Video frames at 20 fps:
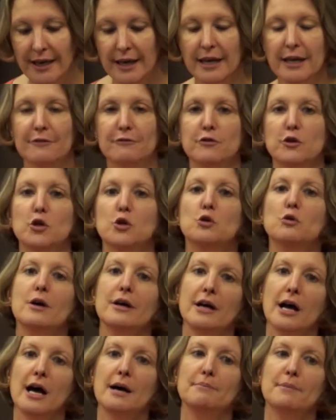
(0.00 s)
If you
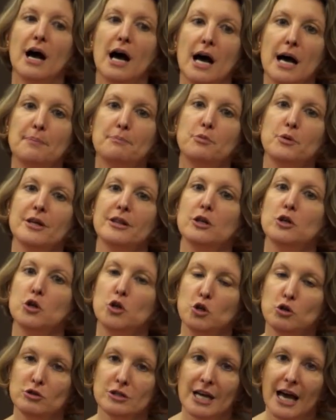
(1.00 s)
come up with a
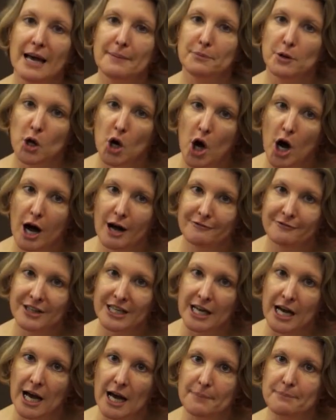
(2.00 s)
new type of coffee
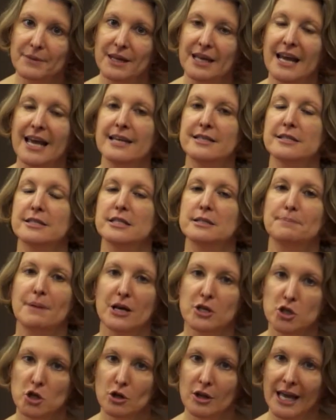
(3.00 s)
cup that has a
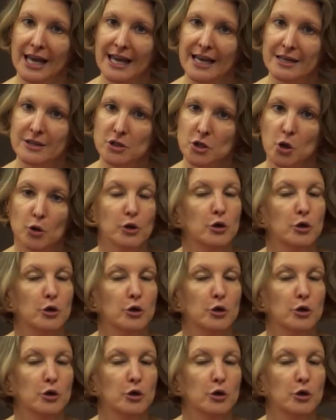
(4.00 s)
special handle,